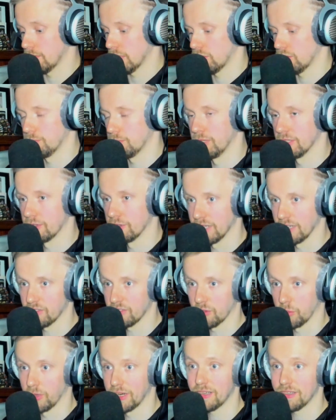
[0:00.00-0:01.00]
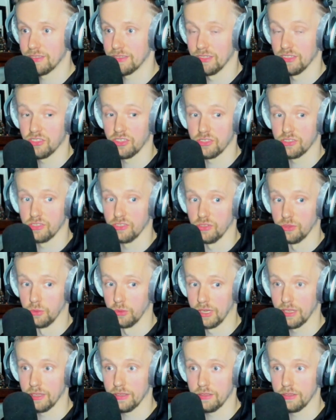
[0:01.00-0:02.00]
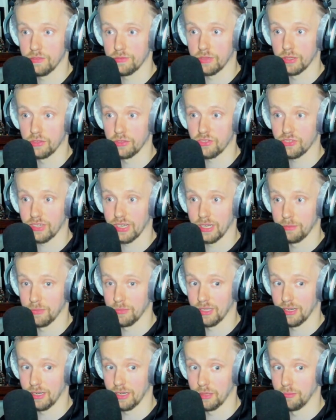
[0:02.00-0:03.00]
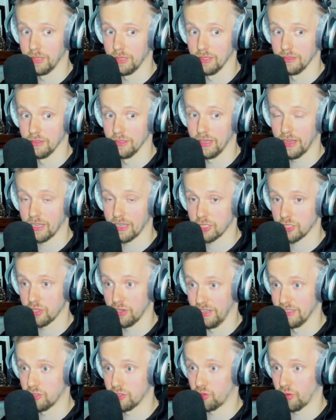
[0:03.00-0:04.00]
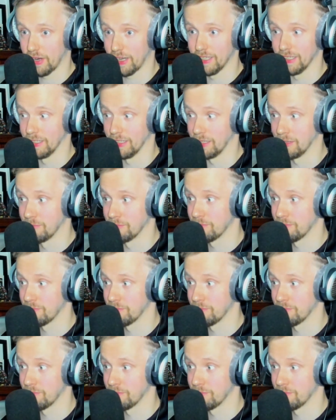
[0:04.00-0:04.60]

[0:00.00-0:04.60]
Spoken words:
make you guys aware, this is really the first time that I've been actually trying